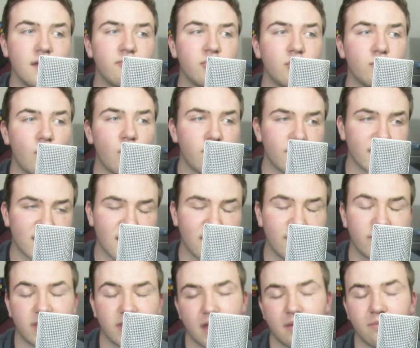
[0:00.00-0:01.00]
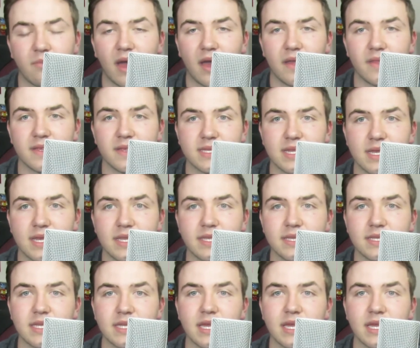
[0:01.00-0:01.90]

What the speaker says: but won't be covered in behind the scenes,